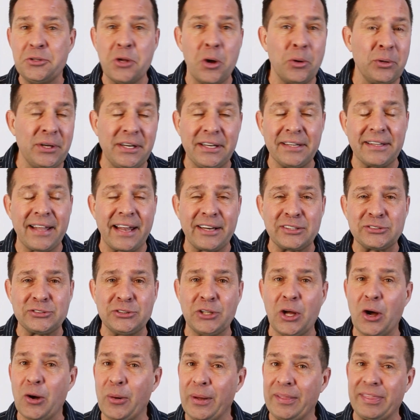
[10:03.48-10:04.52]
no need to let us
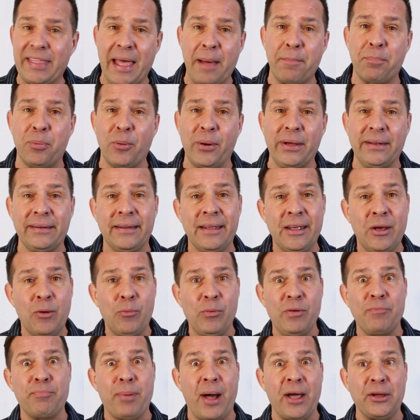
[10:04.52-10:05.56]
know. At that point,
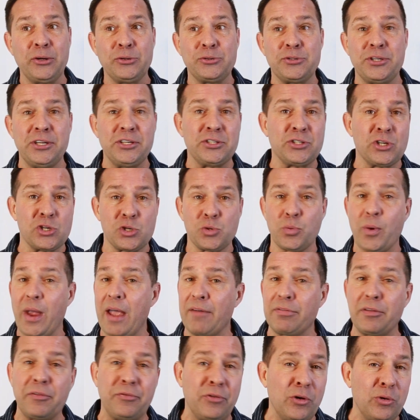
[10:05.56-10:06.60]
we bought your t-shirts. We
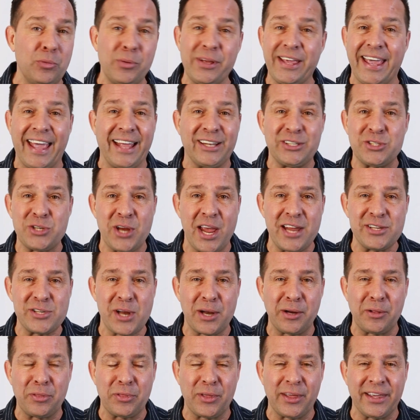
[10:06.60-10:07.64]
have the food. We can't change
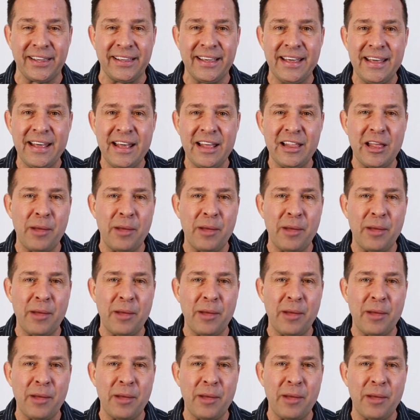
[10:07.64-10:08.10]
anything.